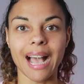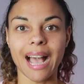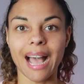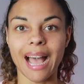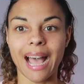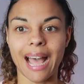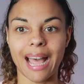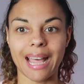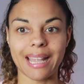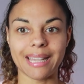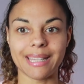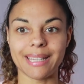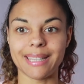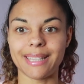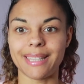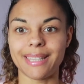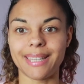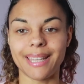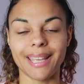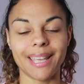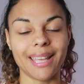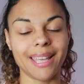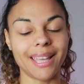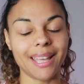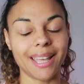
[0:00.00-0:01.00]
And
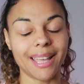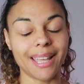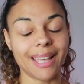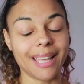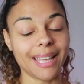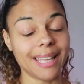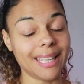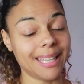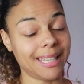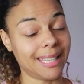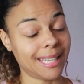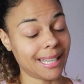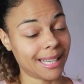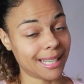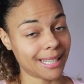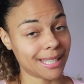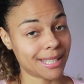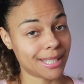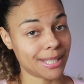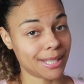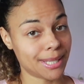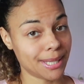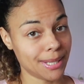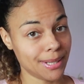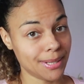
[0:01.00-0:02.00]
yeah,
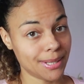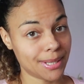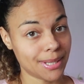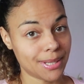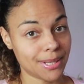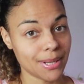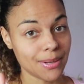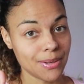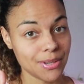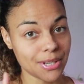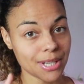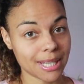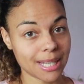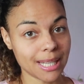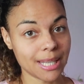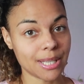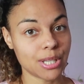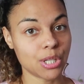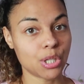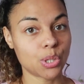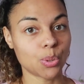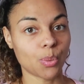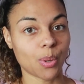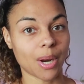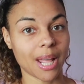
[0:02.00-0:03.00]
so don't just
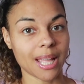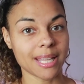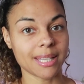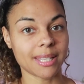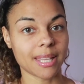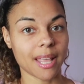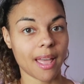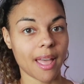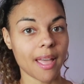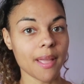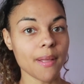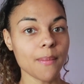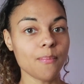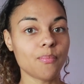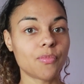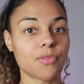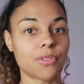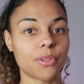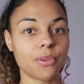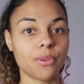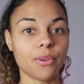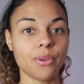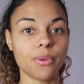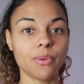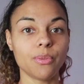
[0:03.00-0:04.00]
listen to what I say.
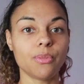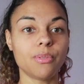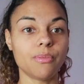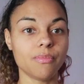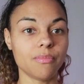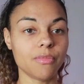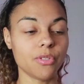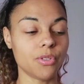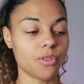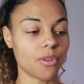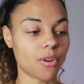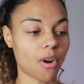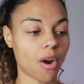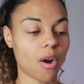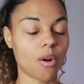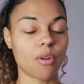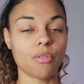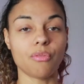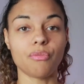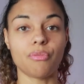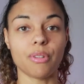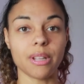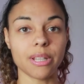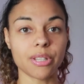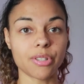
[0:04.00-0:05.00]
Do your
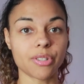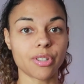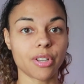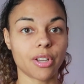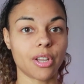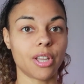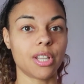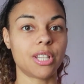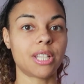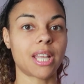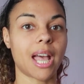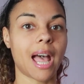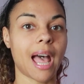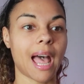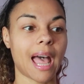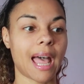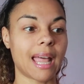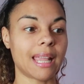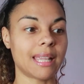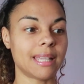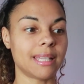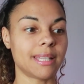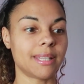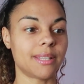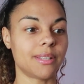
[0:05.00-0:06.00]
own research
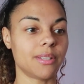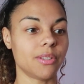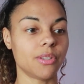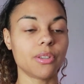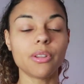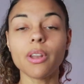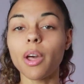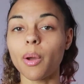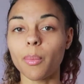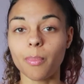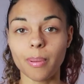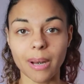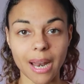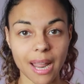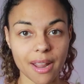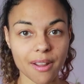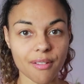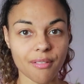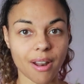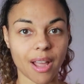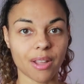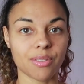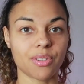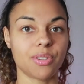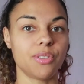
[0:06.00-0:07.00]
and, you know, play
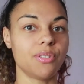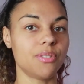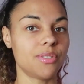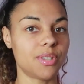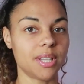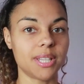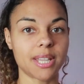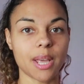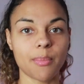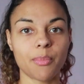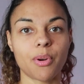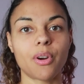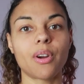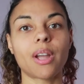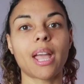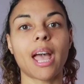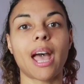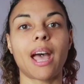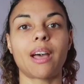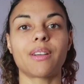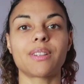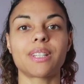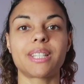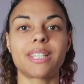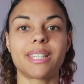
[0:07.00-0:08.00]
around. Use a demo
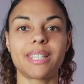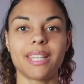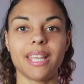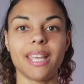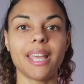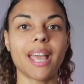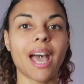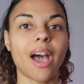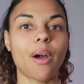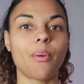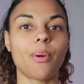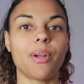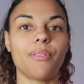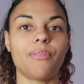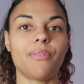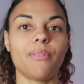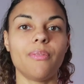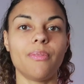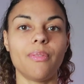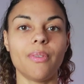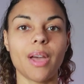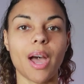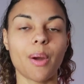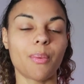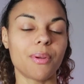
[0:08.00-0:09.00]
account. See how
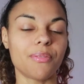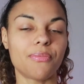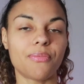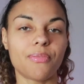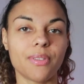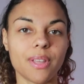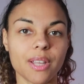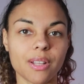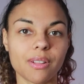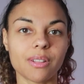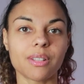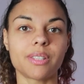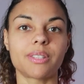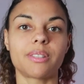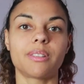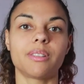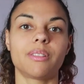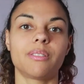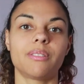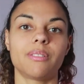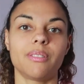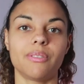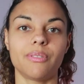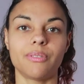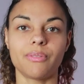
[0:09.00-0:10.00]
it feels
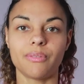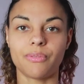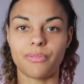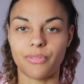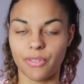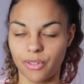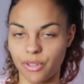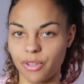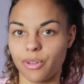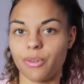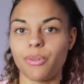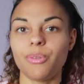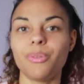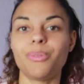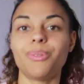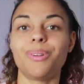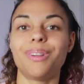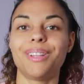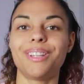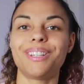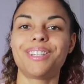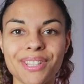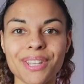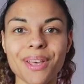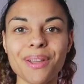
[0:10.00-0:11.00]
for you.
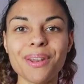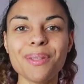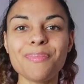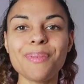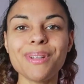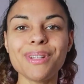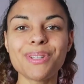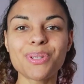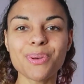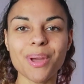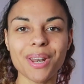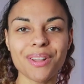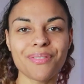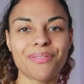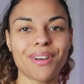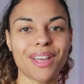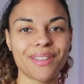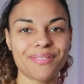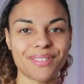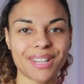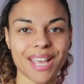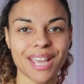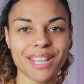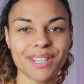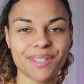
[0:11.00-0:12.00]
It's only been
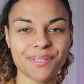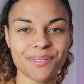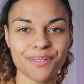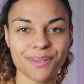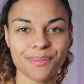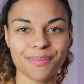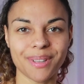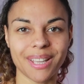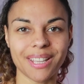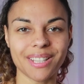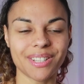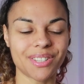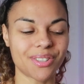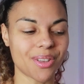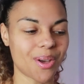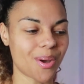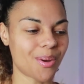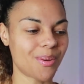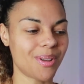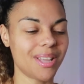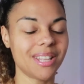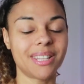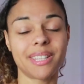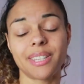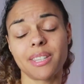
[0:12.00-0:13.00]
25 days for me,
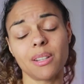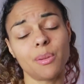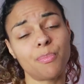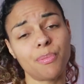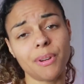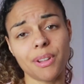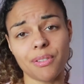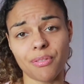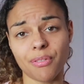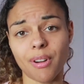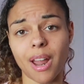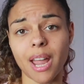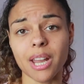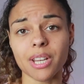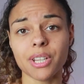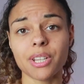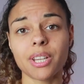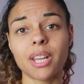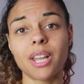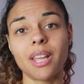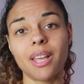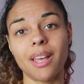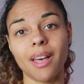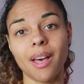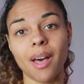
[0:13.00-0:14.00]
so it's still pretty
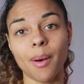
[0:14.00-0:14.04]
fresh.